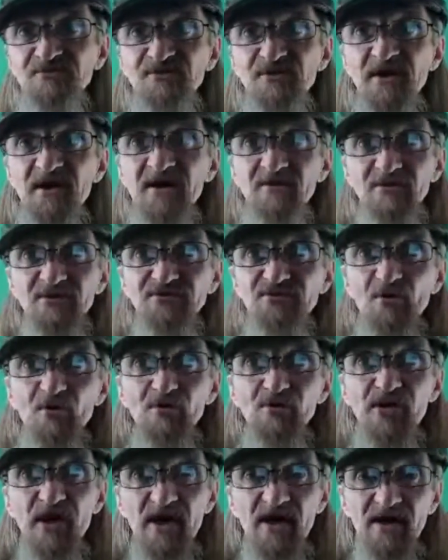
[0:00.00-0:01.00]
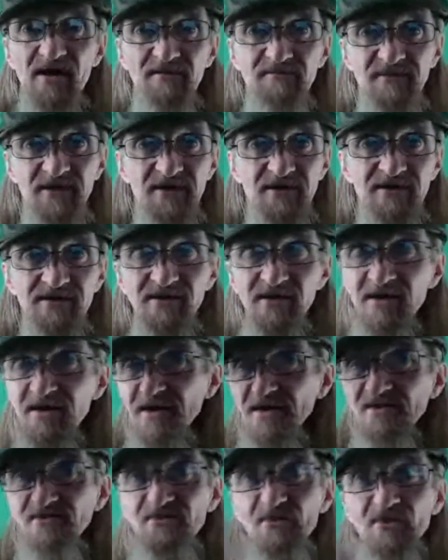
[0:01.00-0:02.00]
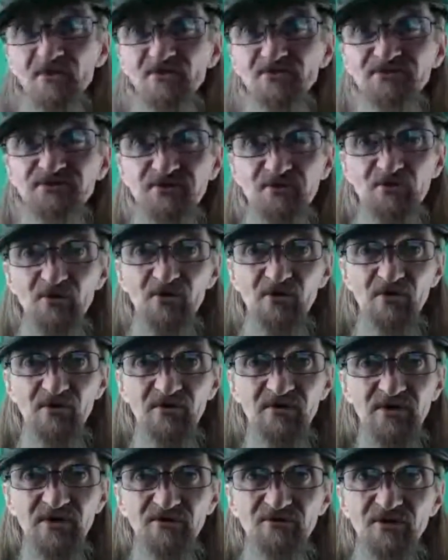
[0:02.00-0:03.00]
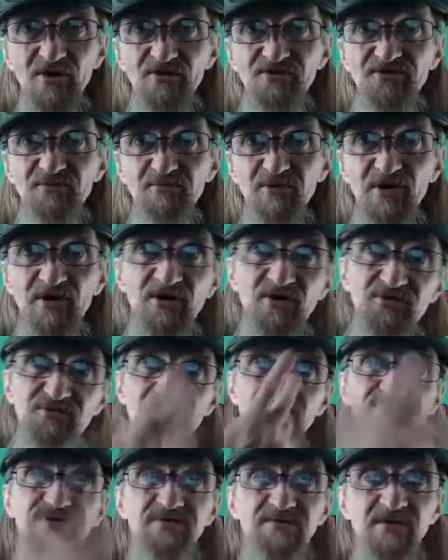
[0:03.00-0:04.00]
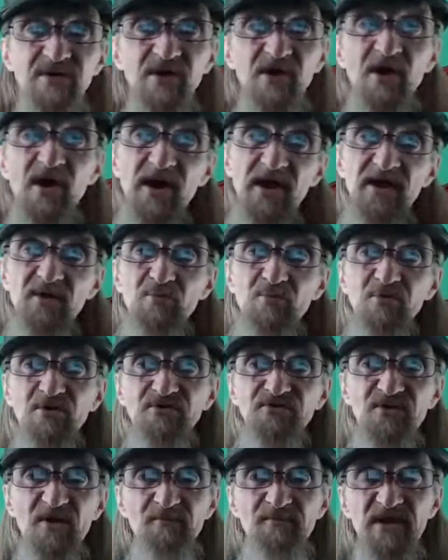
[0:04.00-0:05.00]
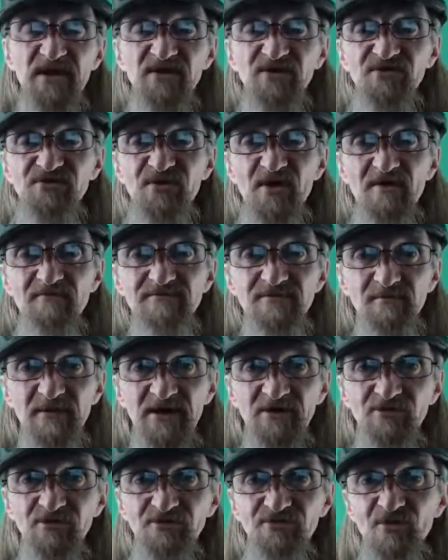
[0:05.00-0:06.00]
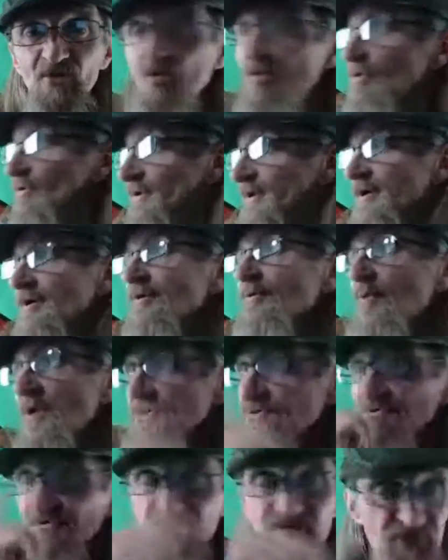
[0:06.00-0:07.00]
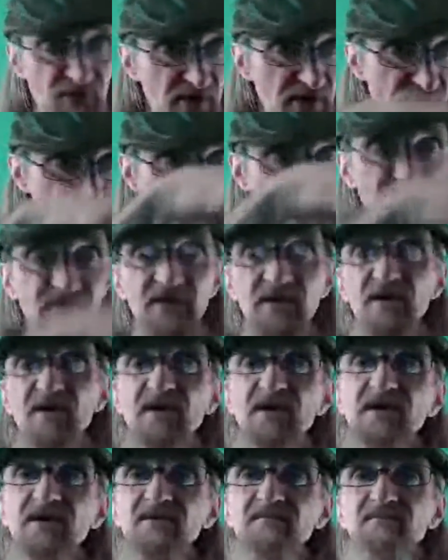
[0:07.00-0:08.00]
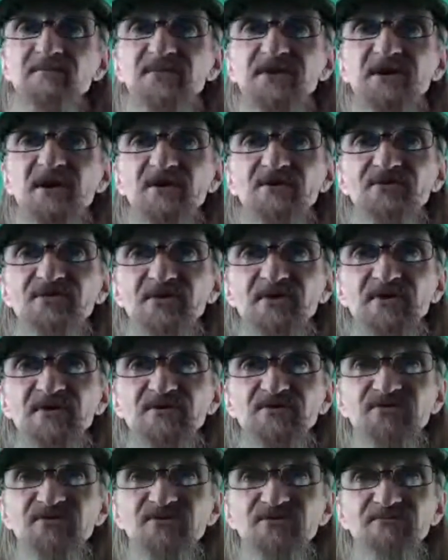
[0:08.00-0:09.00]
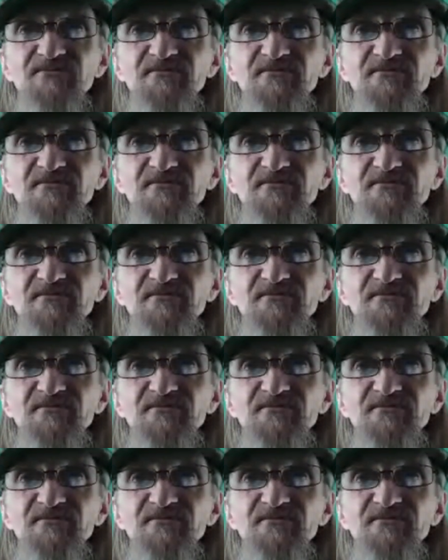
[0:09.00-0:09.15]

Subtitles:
now. It's old hat, man. It's old school. Cross the bridge. Hey, we're at step 87, man. There's a hole here. Watch your step. Because it's